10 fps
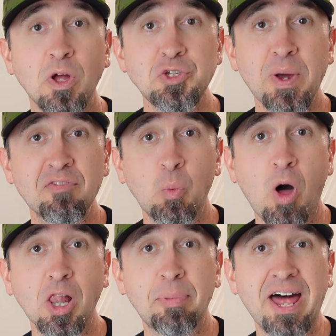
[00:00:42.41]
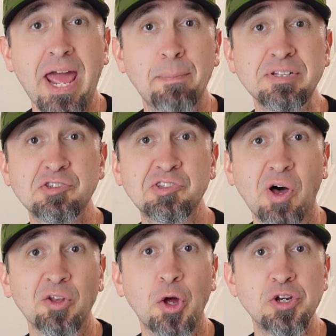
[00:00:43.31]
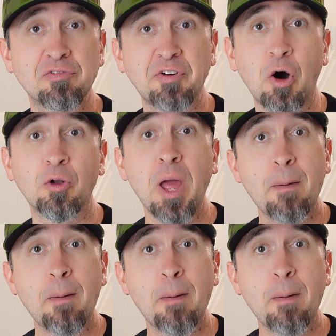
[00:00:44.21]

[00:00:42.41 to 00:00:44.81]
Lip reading: Once you have the Wallabot app installed on your phone,